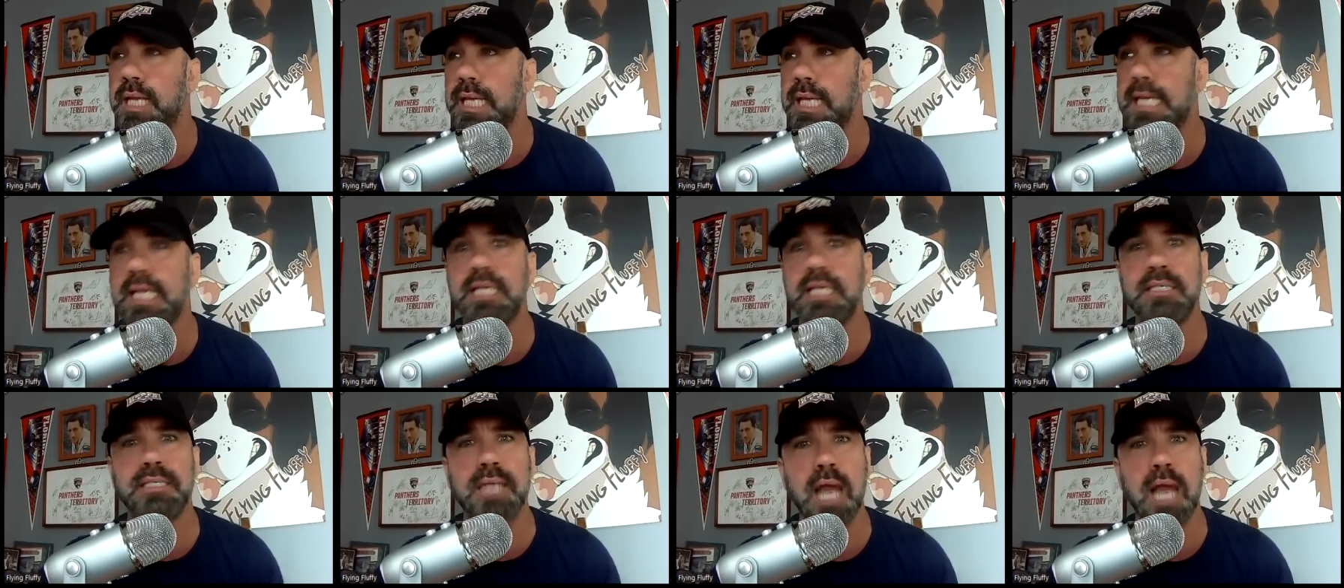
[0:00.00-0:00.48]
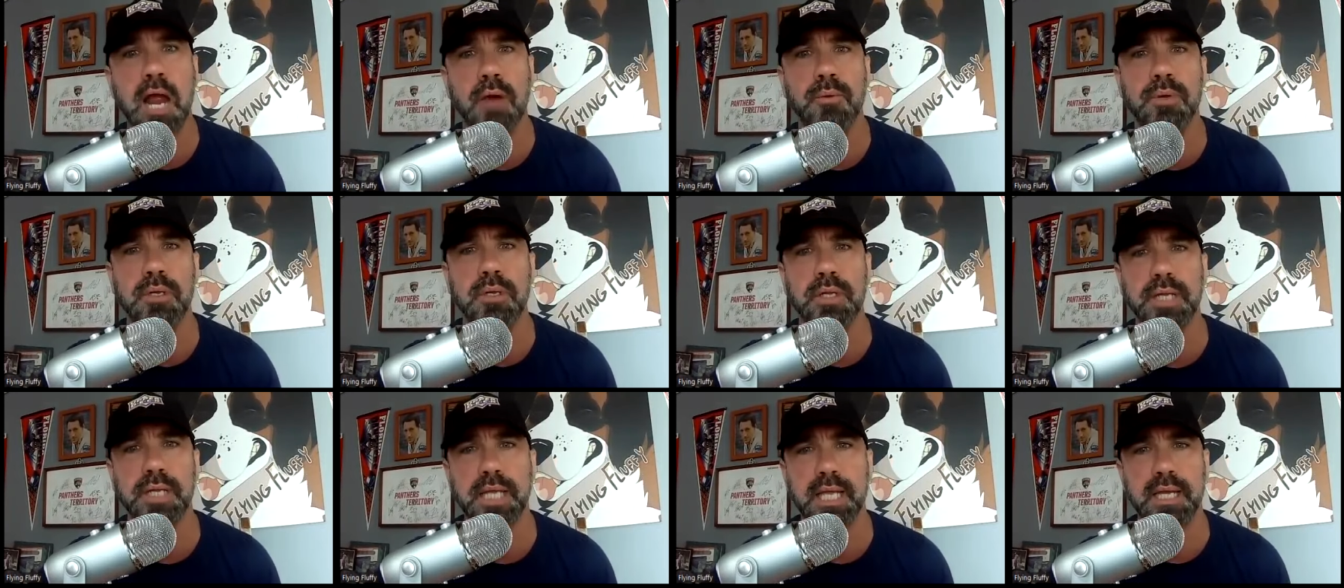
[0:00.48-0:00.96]
He's not
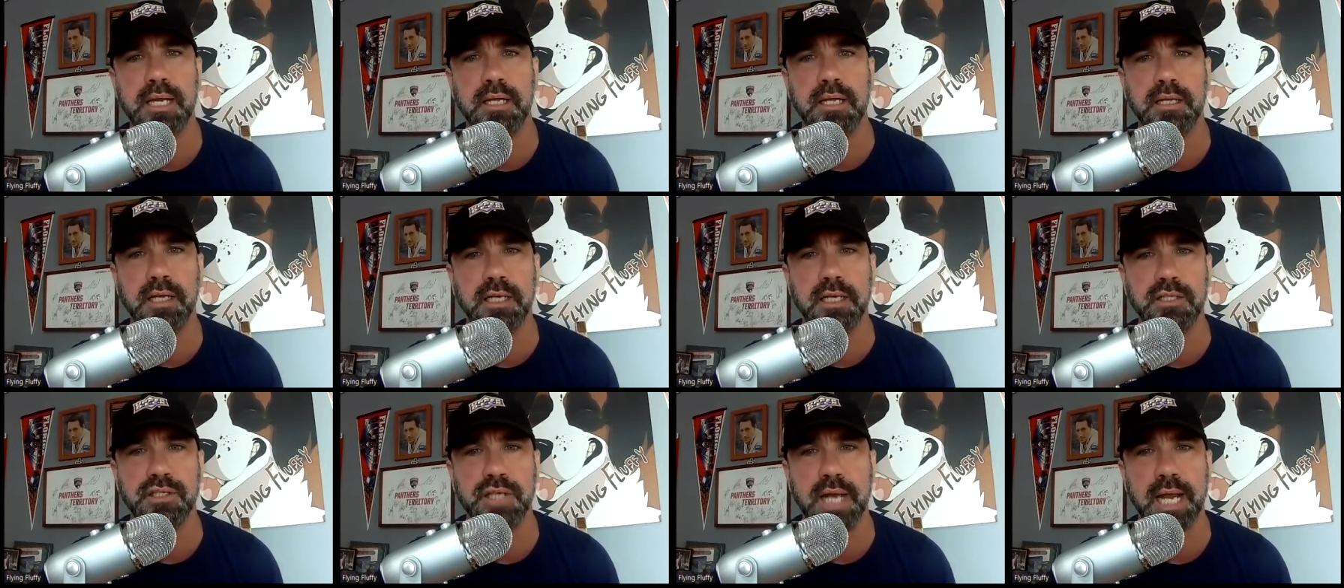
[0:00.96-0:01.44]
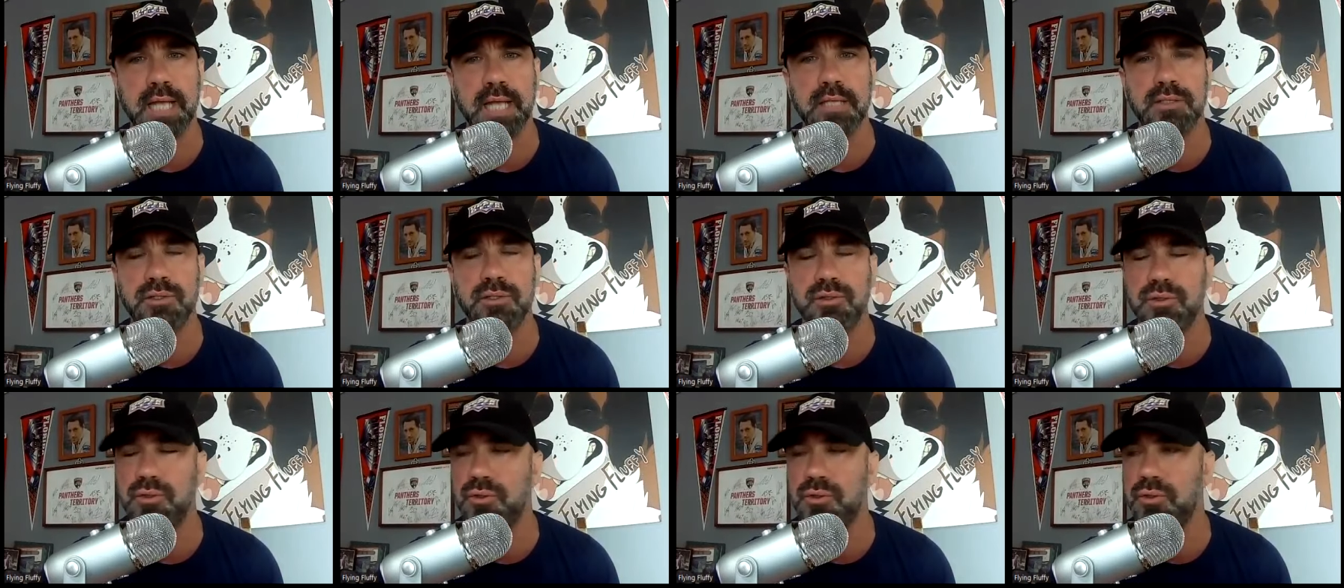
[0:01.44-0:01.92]
really getting a
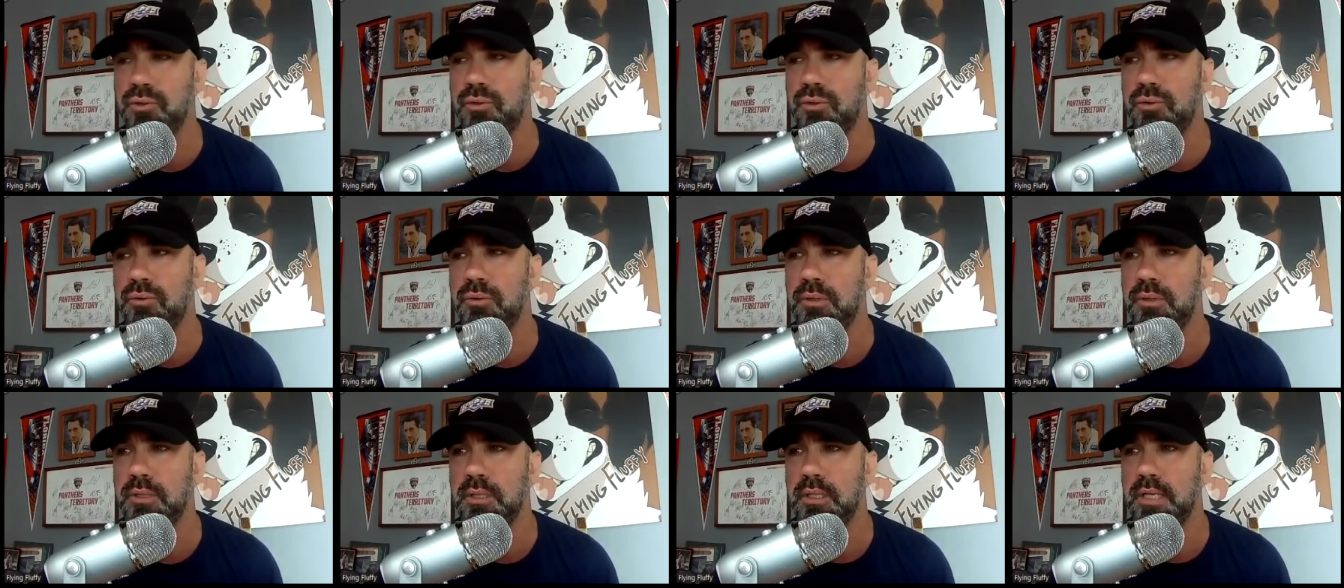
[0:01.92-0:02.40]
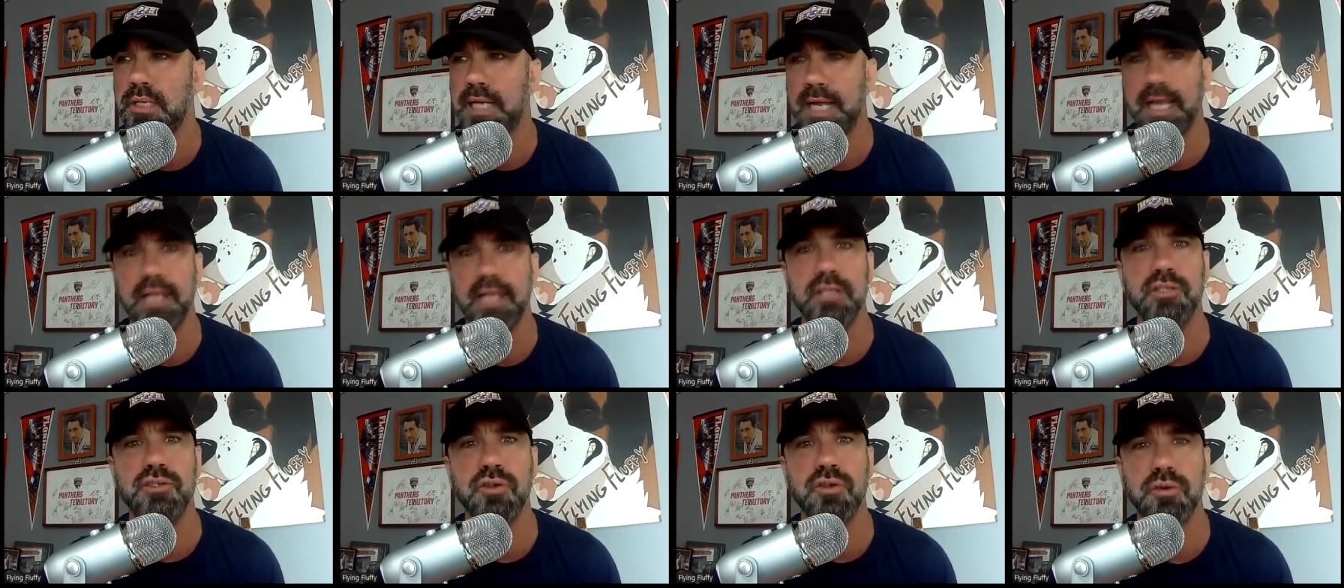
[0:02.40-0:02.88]
chance to
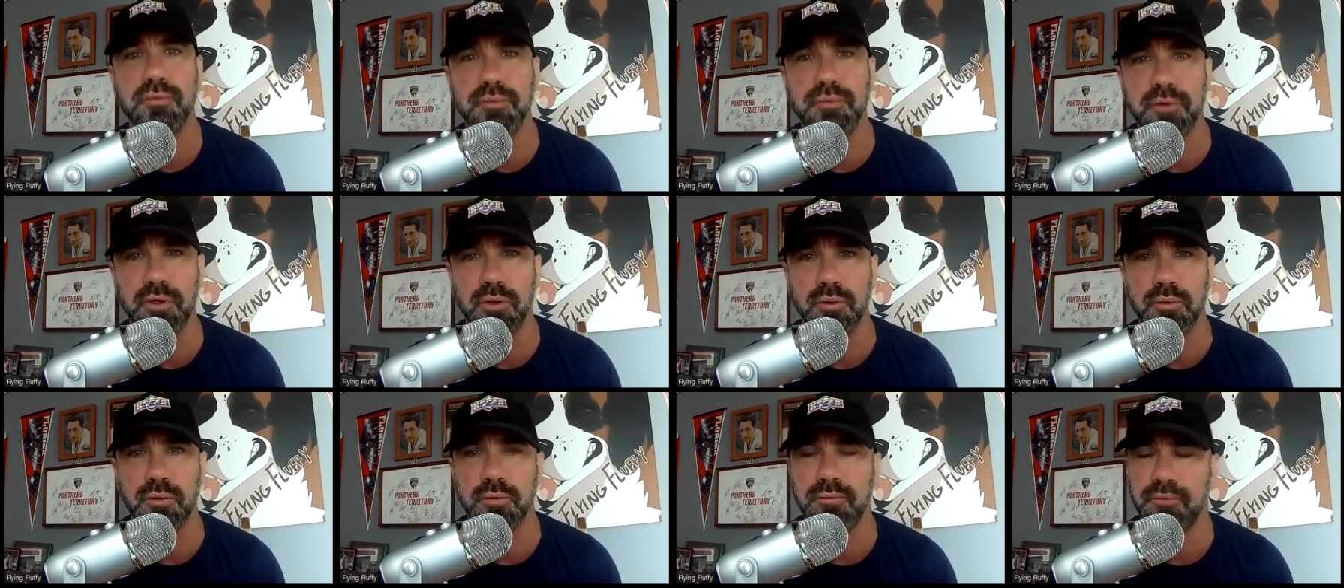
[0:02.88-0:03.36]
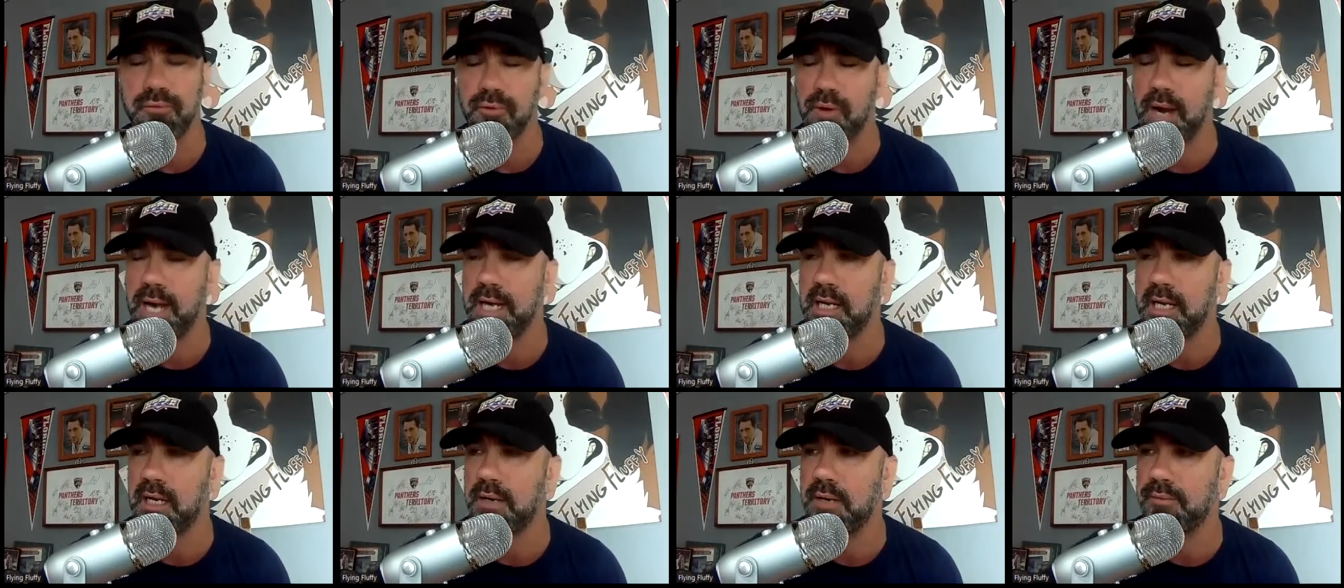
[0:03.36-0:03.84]
interview for
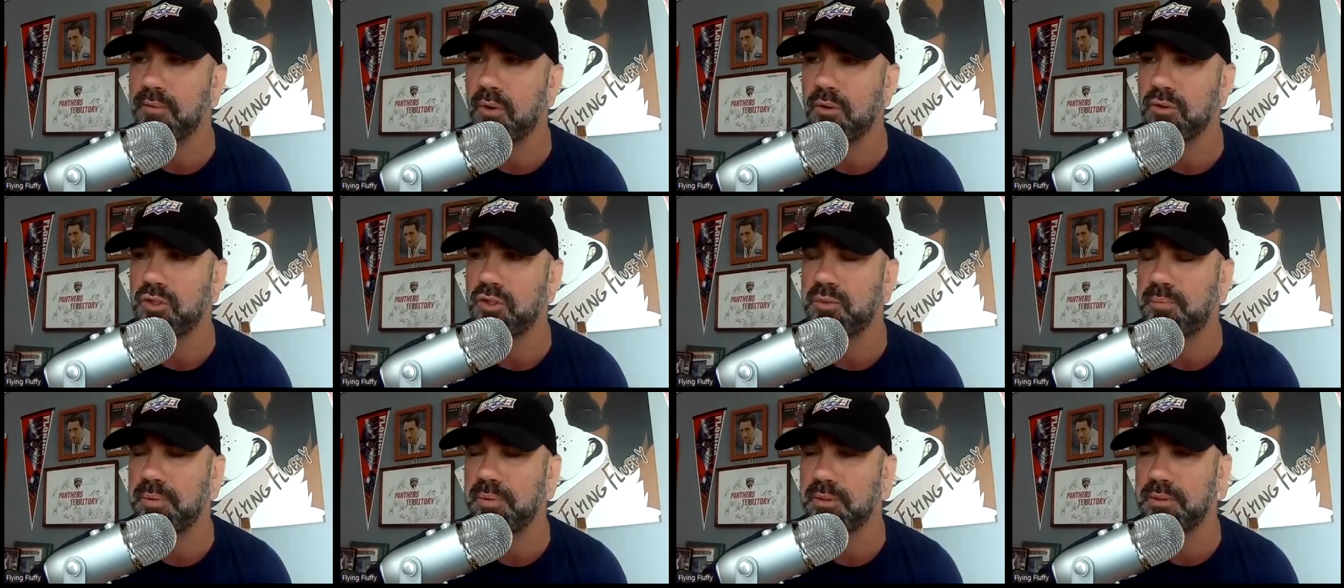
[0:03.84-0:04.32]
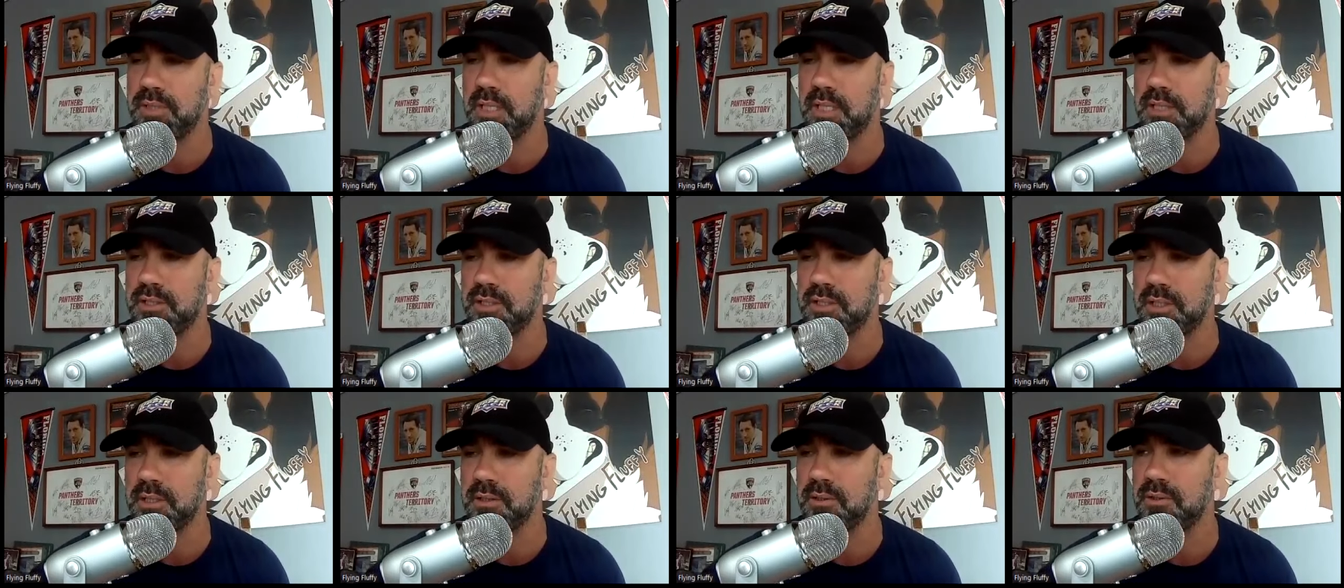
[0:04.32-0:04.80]
any of those
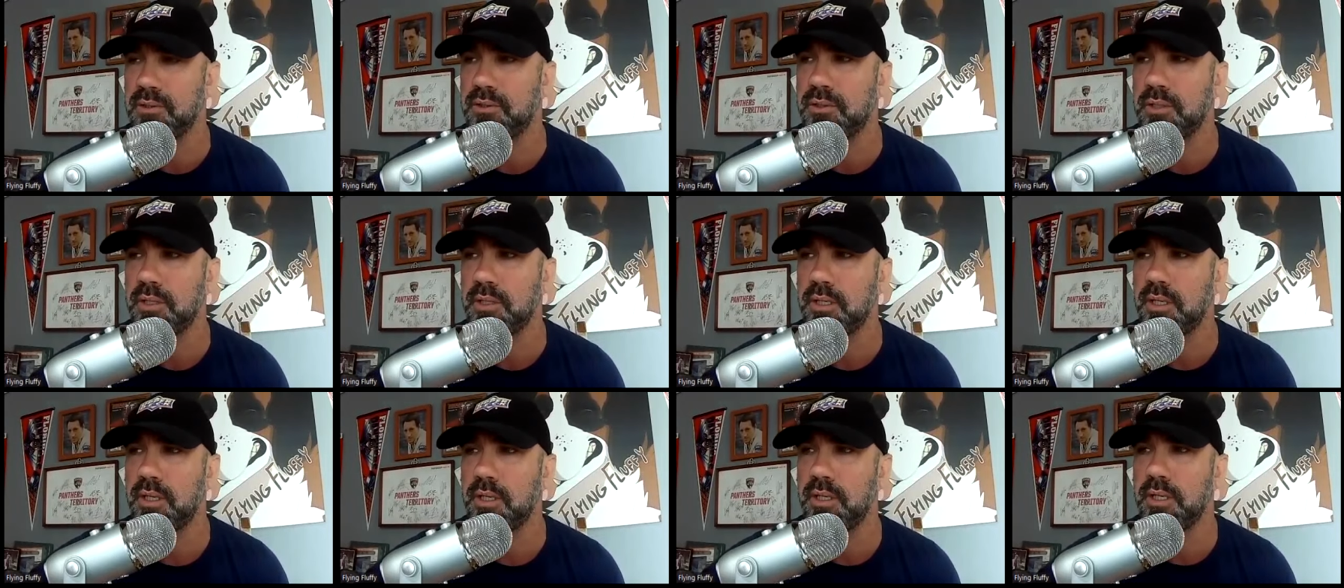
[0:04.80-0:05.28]
positions.